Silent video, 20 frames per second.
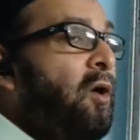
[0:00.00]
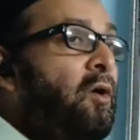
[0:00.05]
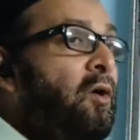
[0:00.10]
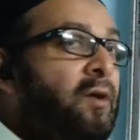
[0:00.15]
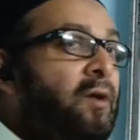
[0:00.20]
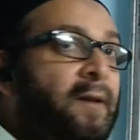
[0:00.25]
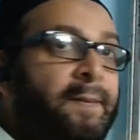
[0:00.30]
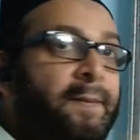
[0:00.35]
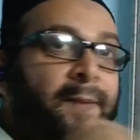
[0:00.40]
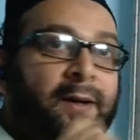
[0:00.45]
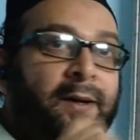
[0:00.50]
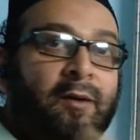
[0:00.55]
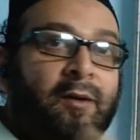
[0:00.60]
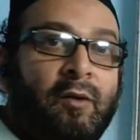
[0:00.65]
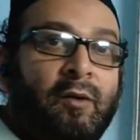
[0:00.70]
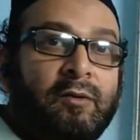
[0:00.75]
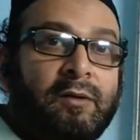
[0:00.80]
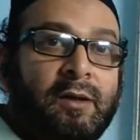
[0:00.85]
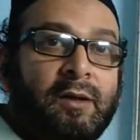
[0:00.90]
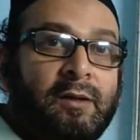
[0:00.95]
not depend
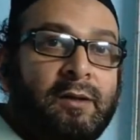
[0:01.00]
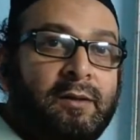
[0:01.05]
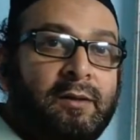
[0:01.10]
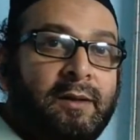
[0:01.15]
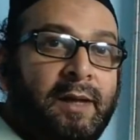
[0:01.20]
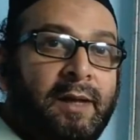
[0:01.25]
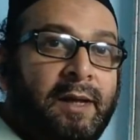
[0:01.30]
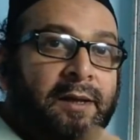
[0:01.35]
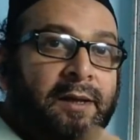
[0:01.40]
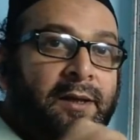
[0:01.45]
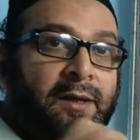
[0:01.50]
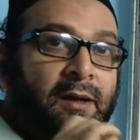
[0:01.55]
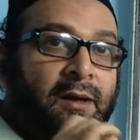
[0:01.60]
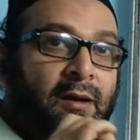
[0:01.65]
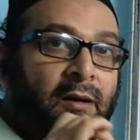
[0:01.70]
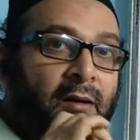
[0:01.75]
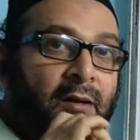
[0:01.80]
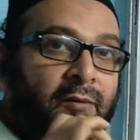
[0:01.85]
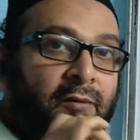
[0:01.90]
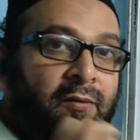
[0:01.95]
on the area
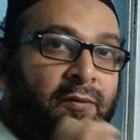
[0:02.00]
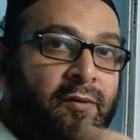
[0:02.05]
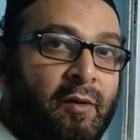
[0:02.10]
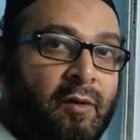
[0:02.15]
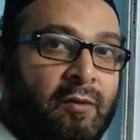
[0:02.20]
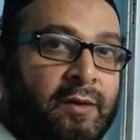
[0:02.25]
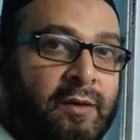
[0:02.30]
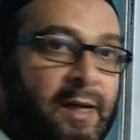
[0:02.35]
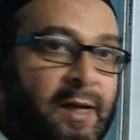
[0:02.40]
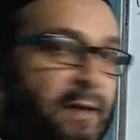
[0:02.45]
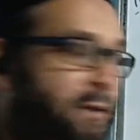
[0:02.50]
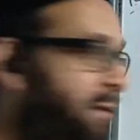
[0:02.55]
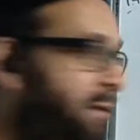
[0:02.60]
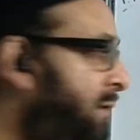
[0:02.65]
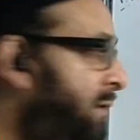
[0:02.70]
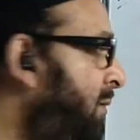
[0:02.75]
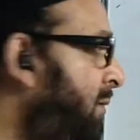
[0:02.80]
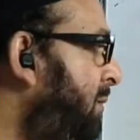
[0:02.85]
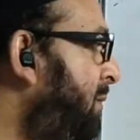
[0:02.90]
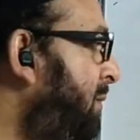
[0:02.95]
of contact.
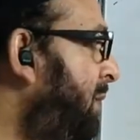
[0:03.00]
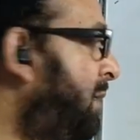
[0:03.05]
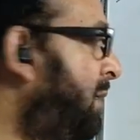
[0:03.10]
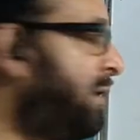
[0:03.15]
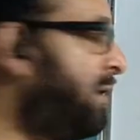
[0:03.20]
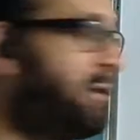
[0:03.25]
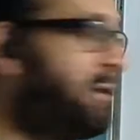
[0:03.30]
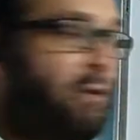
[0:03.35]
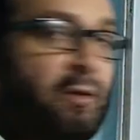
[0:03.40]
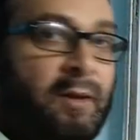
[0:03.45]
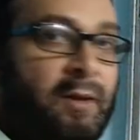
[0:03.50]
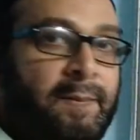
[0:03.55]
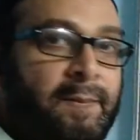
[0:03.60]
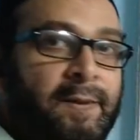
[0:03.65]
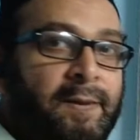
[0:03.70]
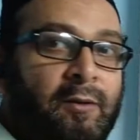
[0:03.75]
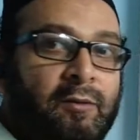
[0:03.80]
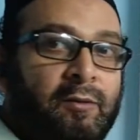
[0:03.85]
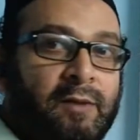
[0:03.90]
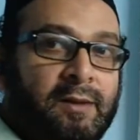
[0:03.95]
It does not
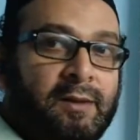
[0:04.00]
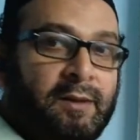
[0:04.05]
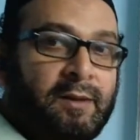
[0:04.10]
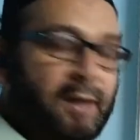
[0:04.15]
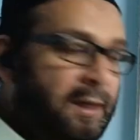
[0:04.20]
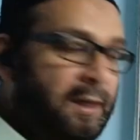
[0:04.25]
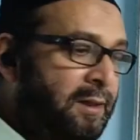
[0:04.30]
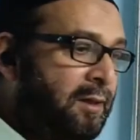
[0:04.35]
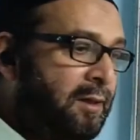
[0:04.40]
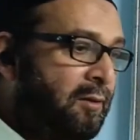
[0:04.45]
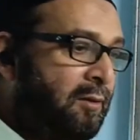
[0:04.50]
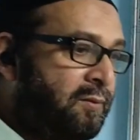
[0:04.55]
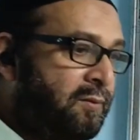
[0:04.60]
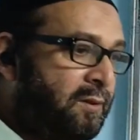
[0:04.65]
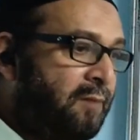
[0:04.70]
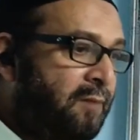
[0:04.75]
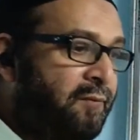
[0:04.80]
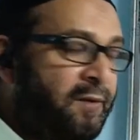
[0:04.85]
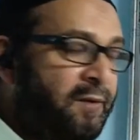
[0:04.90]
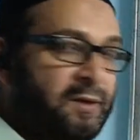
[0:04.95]
depend on the area of
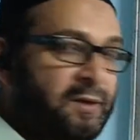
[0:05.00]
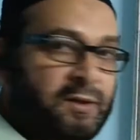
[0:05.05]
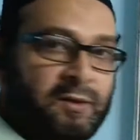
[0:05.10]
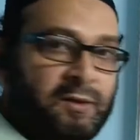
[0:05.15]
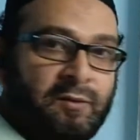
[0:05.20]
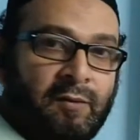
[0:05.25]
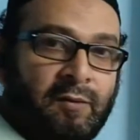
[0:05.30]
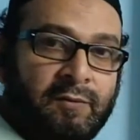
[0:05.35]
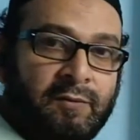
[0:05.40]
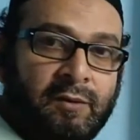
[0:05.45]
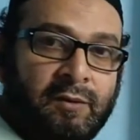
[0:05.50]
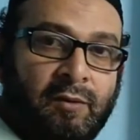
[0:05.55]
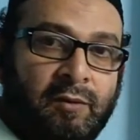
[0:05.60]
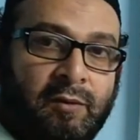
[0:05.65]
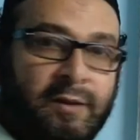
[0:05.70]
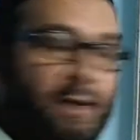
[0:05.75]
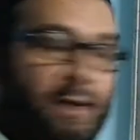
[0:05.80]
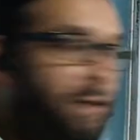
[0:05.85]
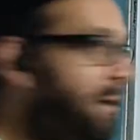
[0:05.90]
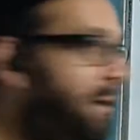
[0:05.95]
surface of the
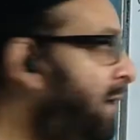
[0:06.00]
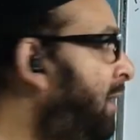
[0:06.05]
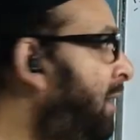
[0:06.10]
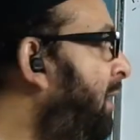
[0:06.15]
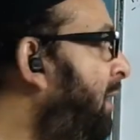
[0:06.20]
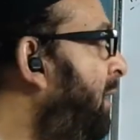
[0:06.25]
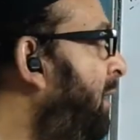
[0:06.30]
contact.